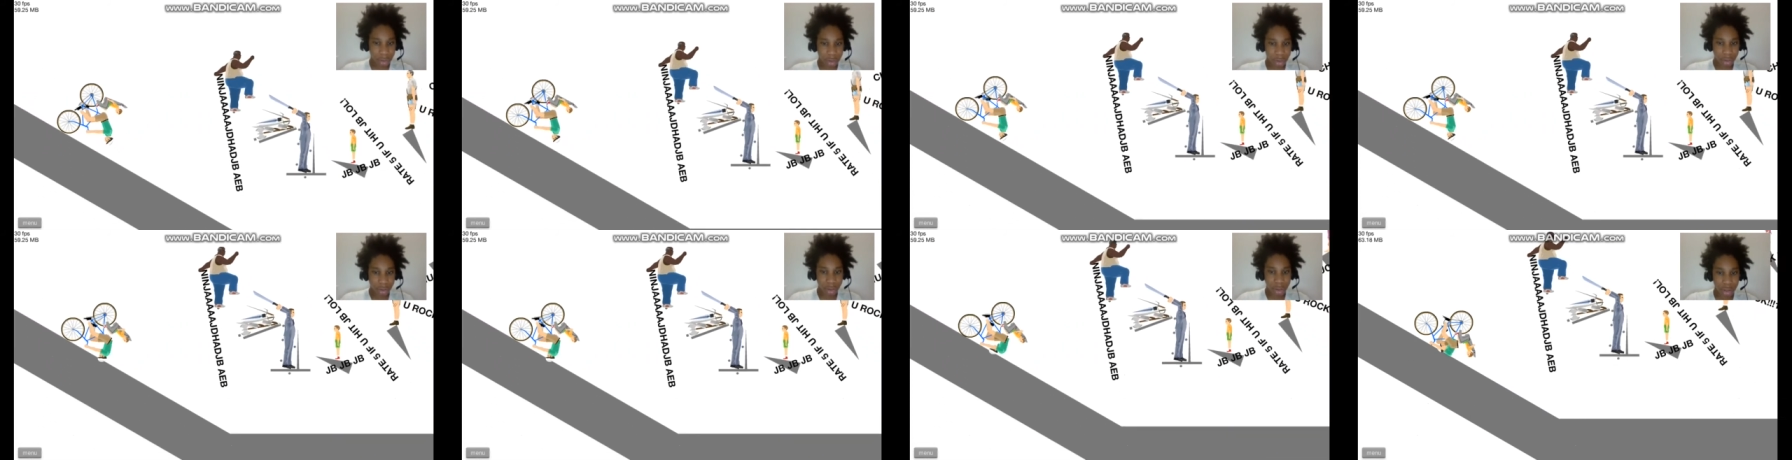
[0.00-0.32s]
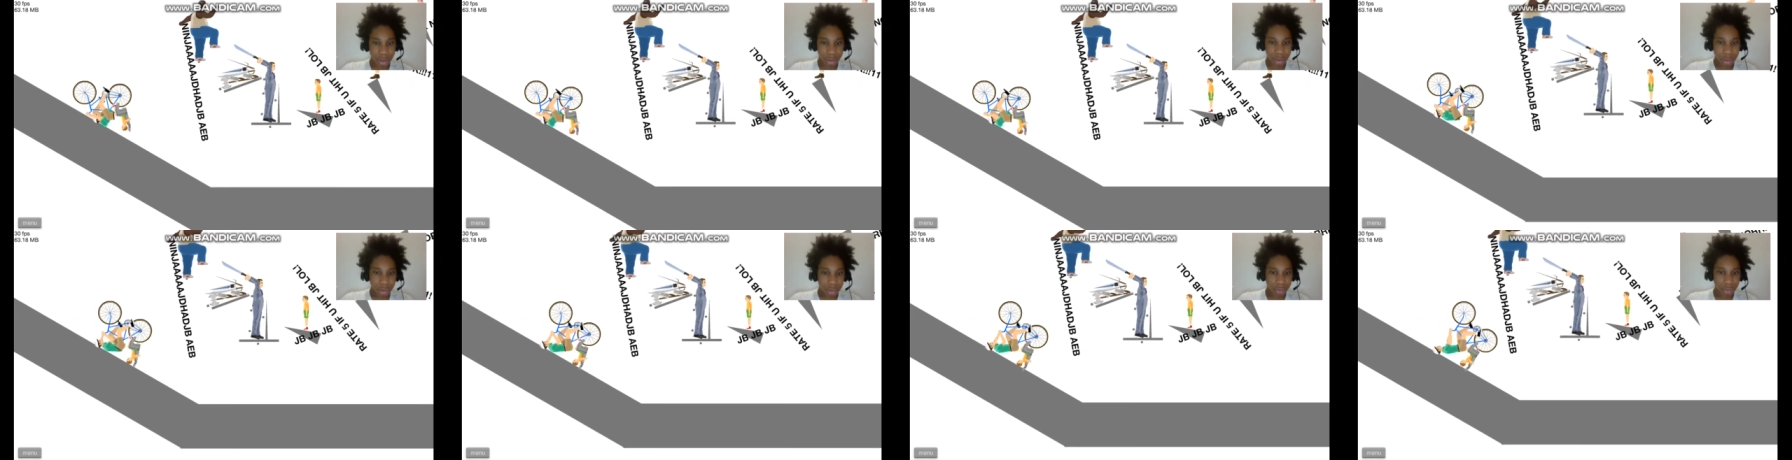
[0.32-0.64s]

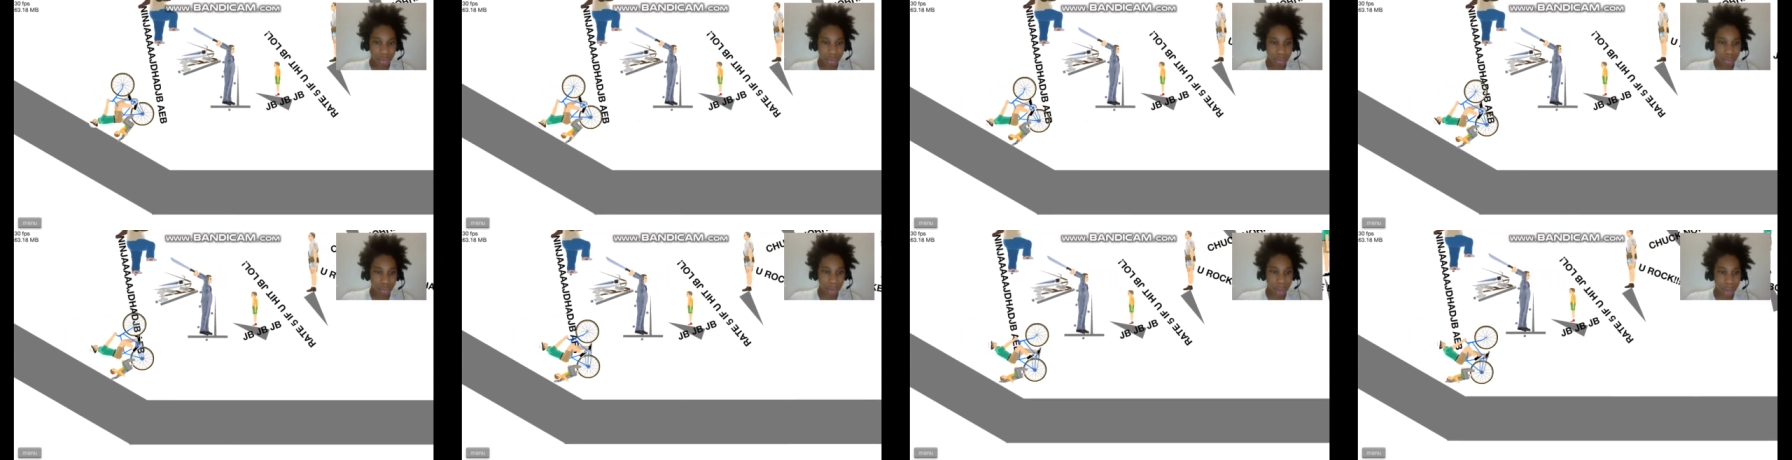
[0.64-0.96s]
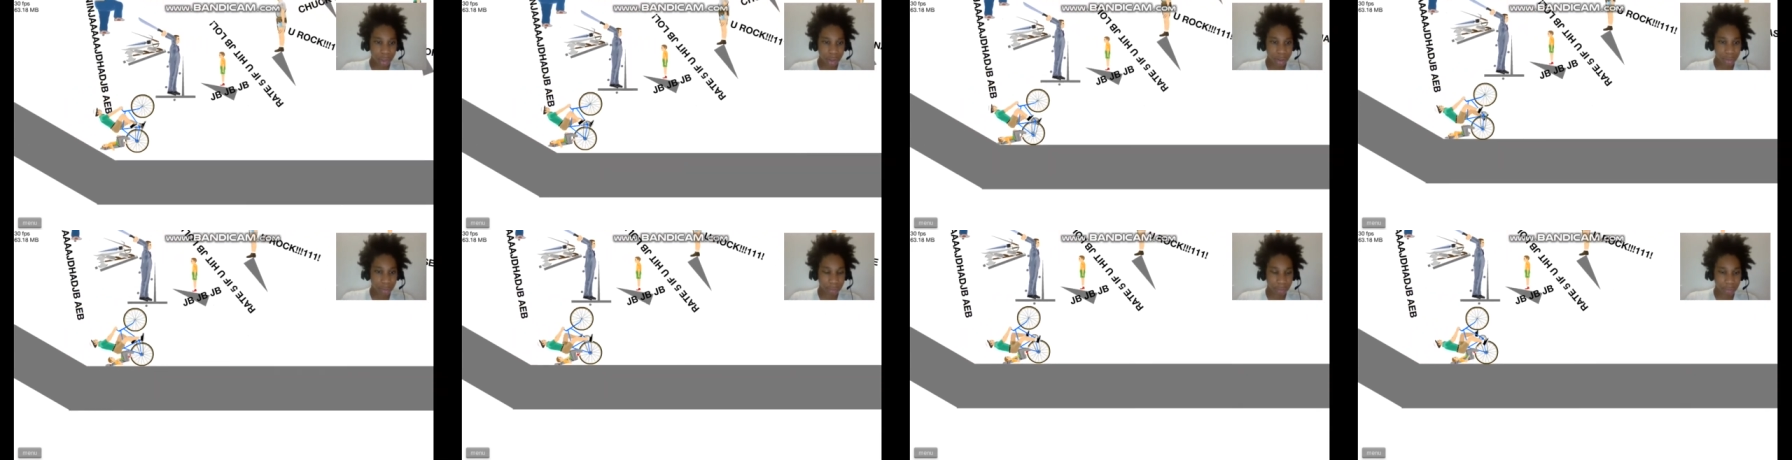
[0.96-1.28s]
Uh, what?
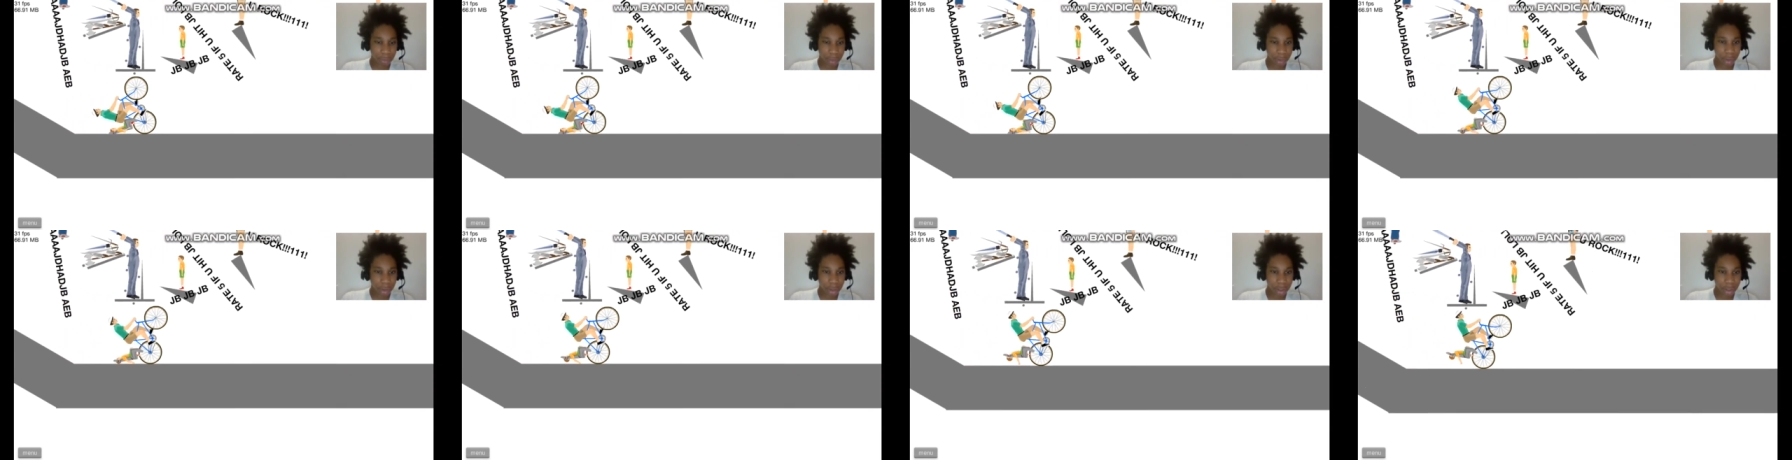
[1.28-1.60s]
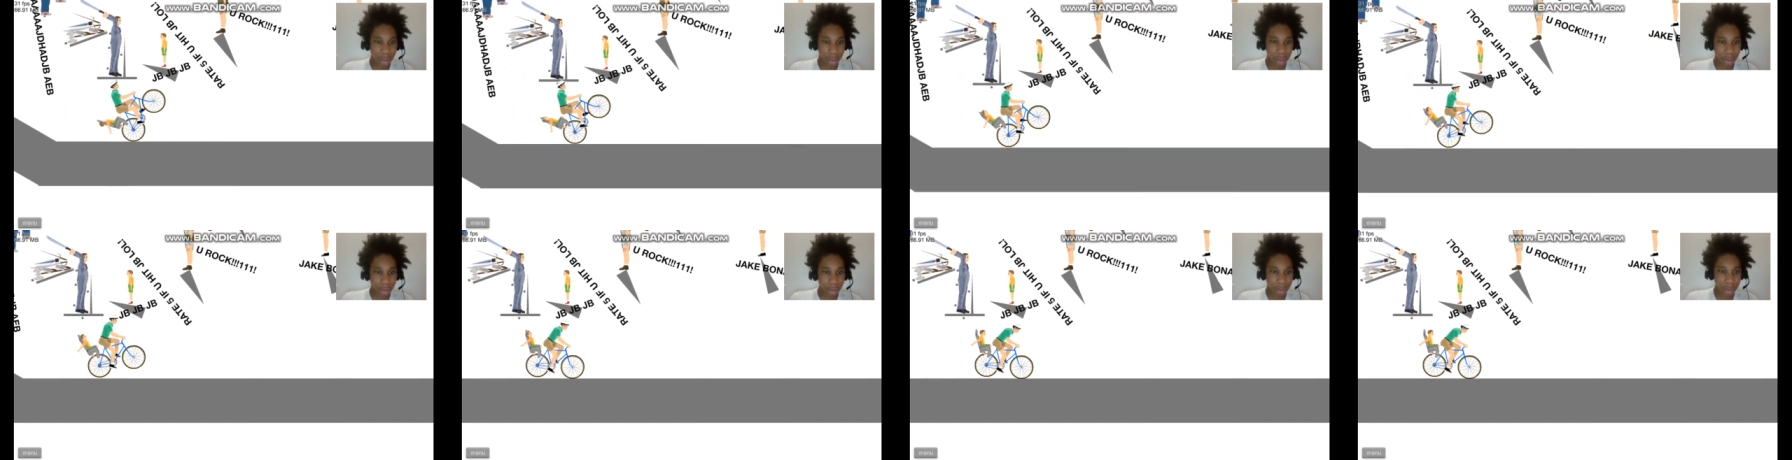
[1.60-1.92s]

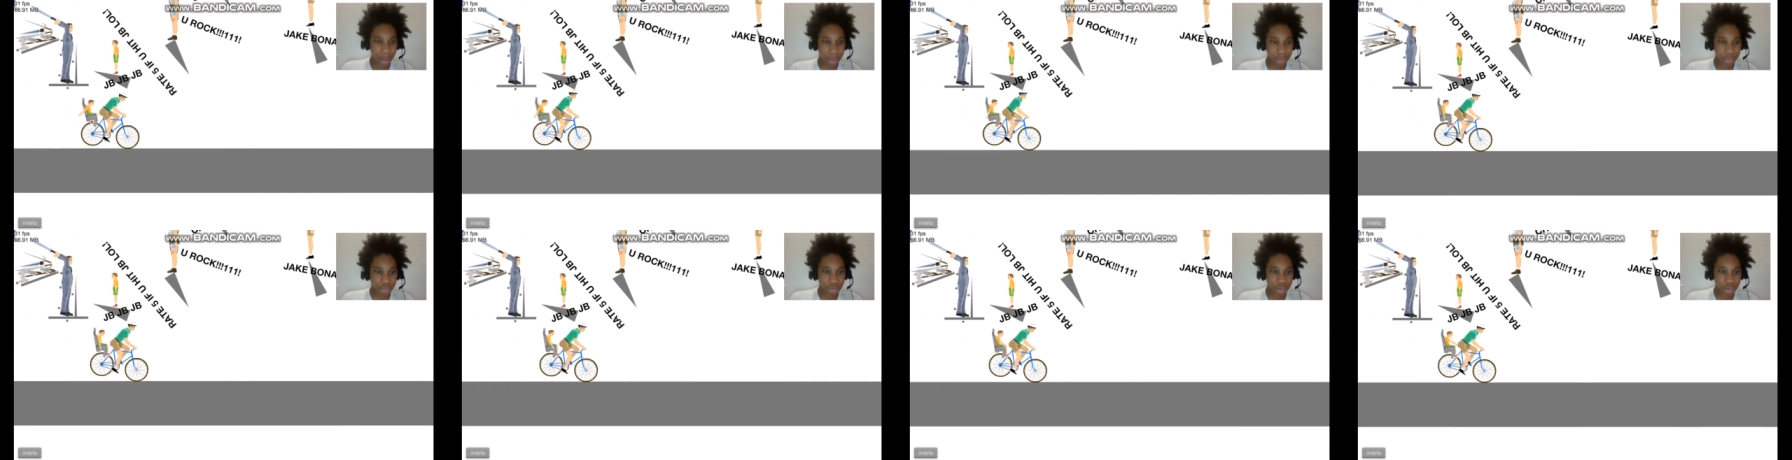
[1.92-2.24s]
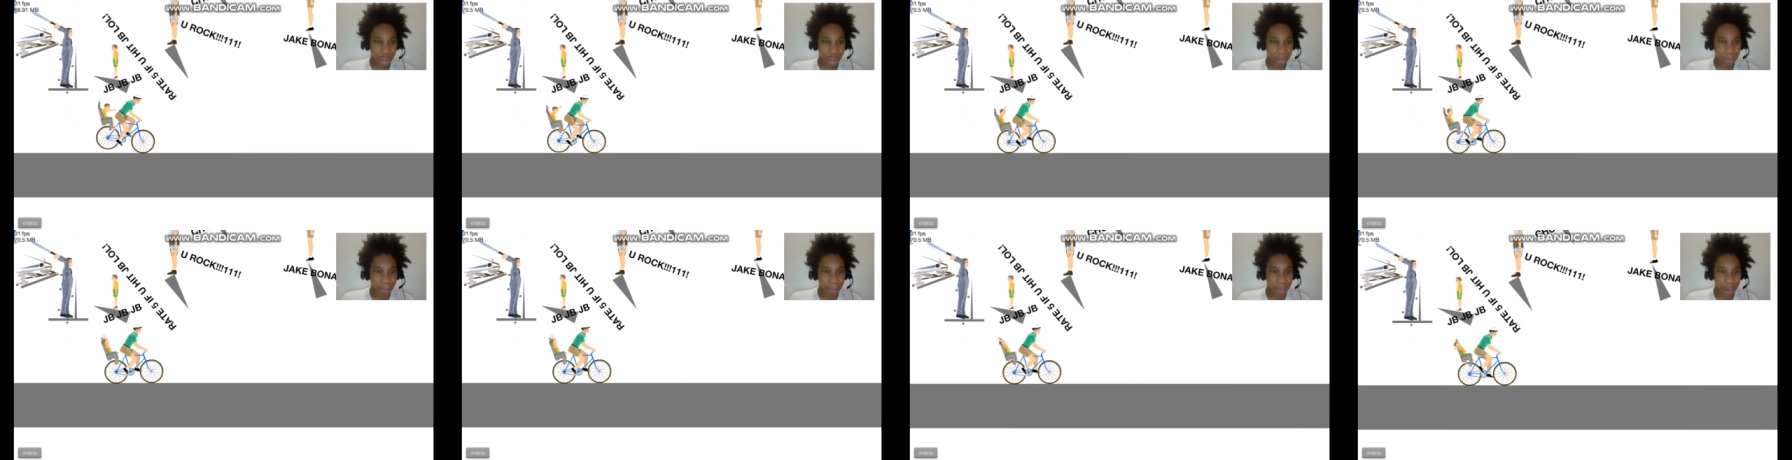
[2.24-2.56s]
Okay. Um,
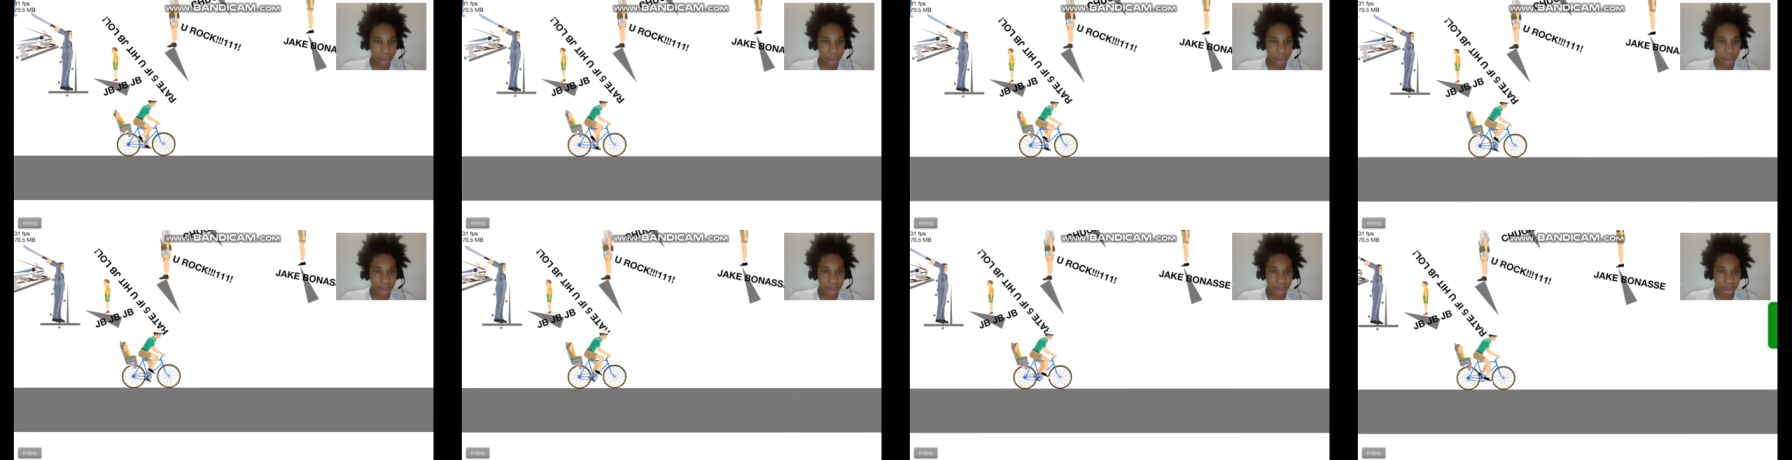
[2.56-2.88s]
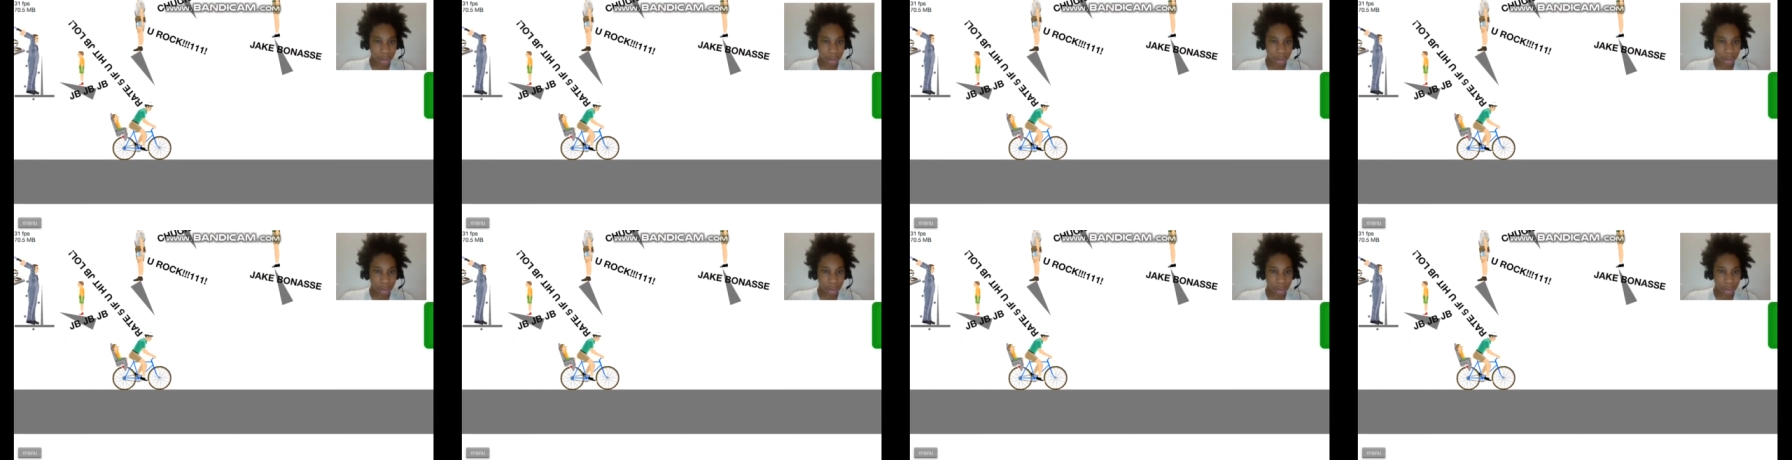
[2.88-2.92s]
JB.